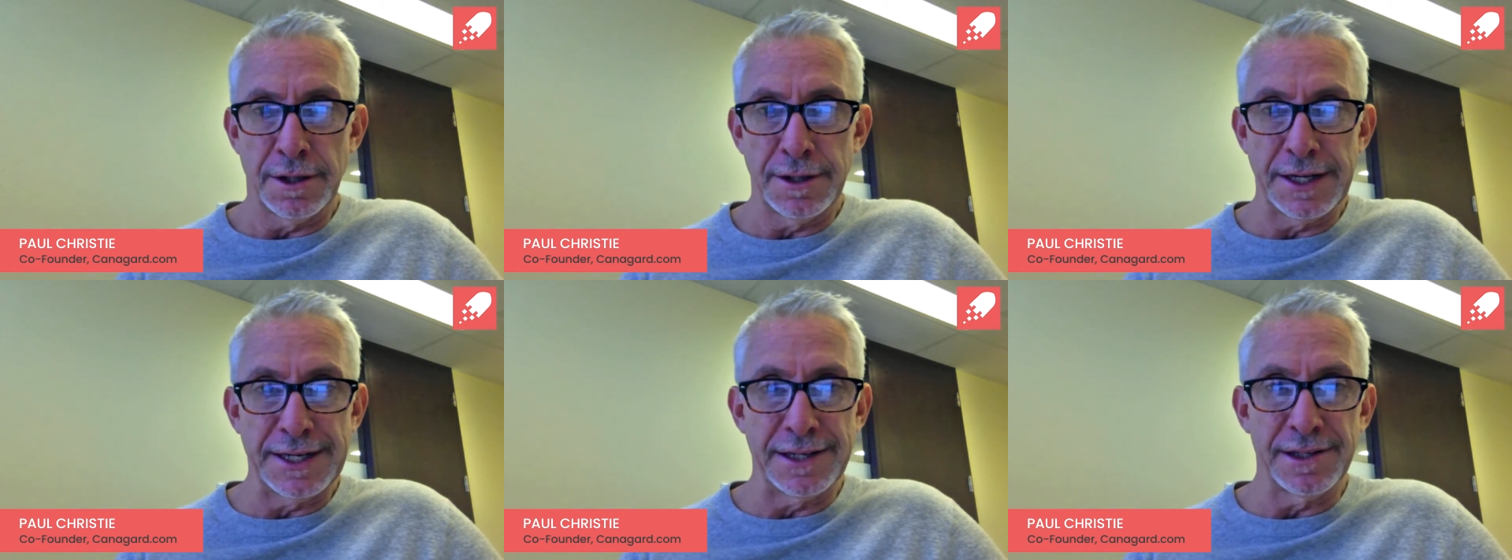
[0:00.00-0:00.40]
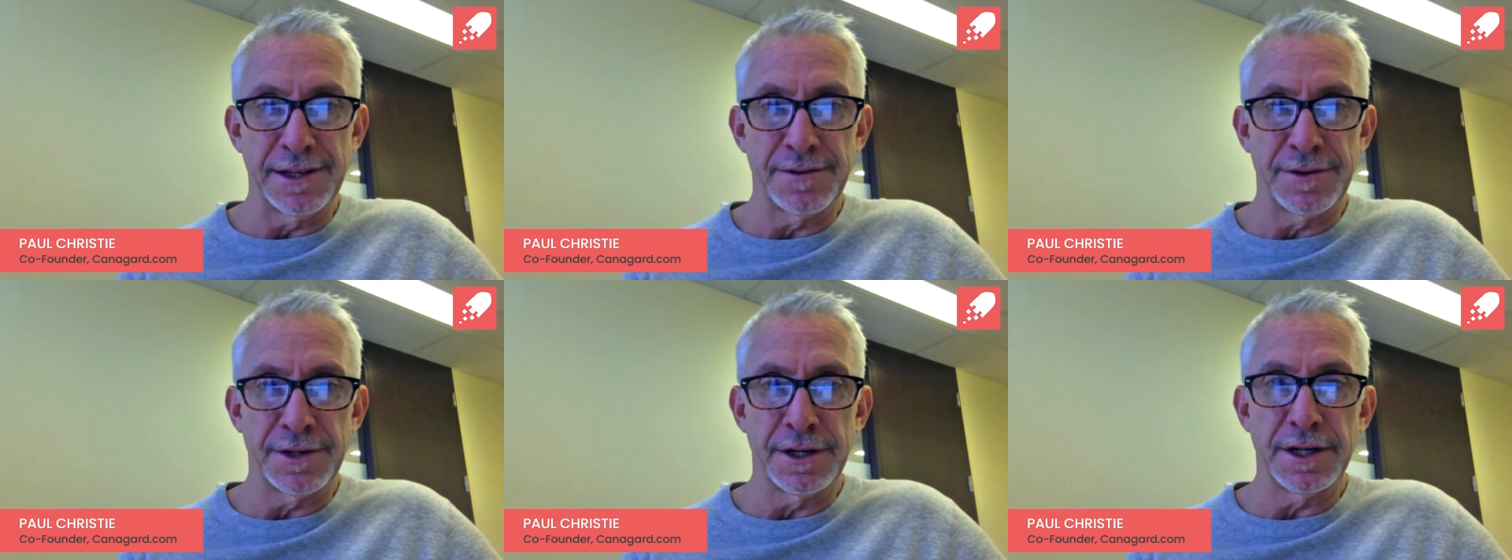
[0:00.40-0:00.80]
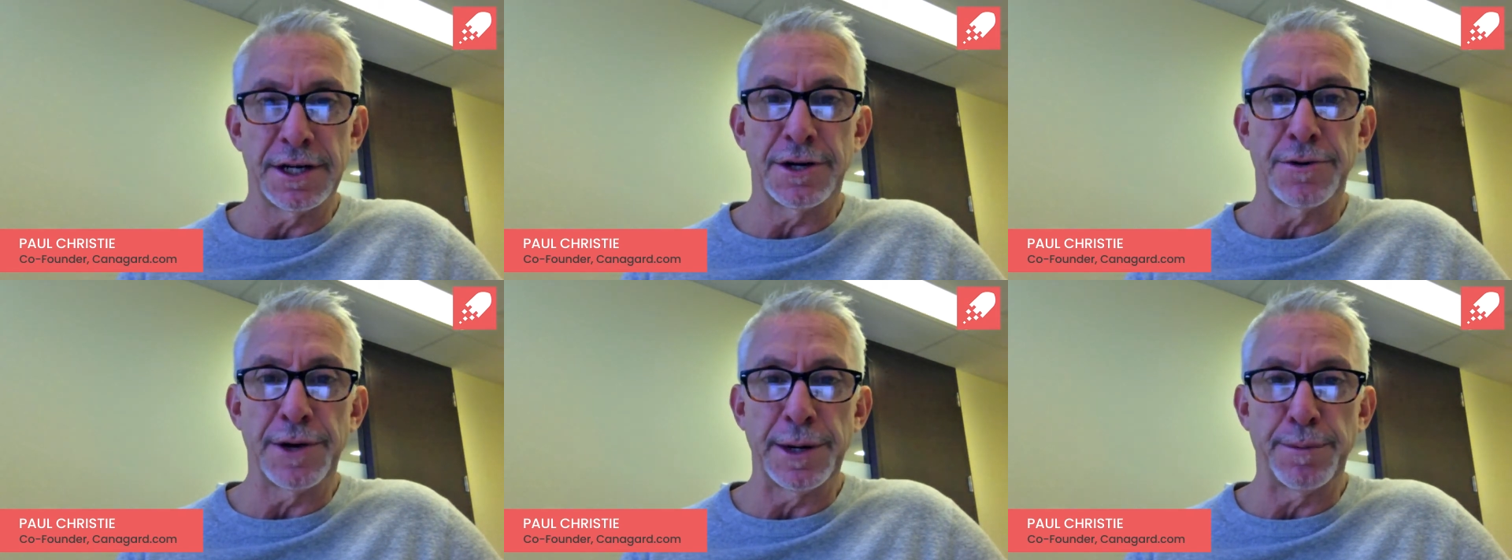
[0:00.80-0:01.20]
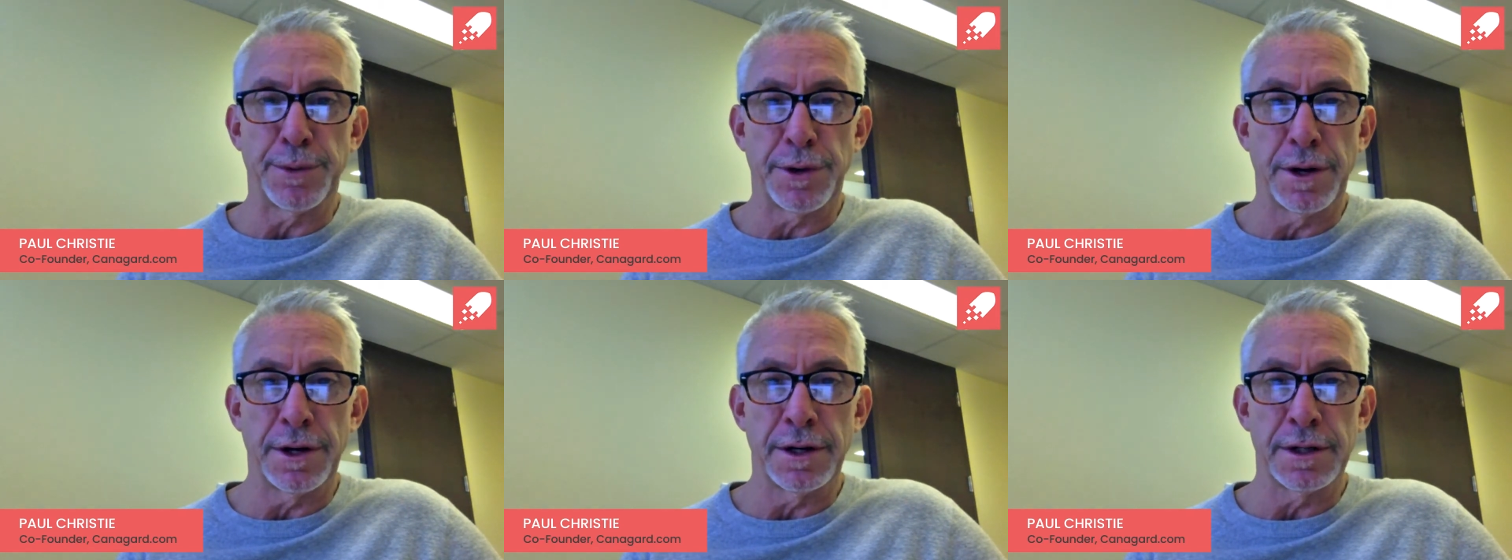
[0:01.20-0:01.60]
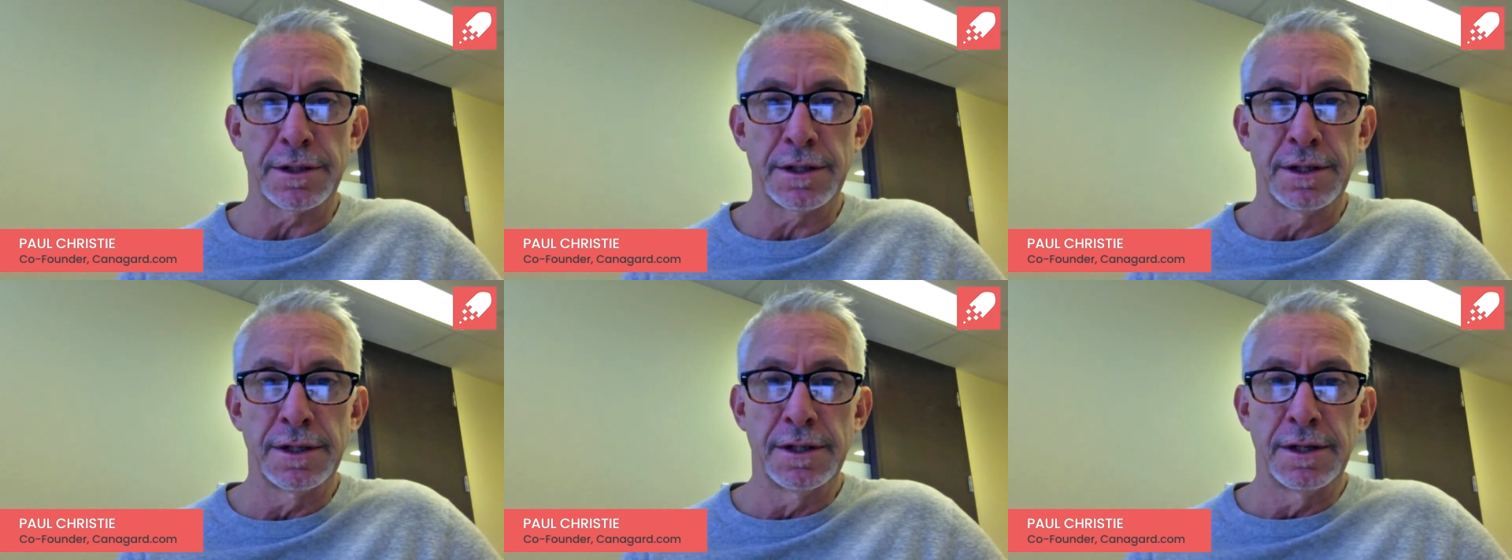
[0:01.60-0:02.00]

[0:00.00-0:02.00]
He delivered a great product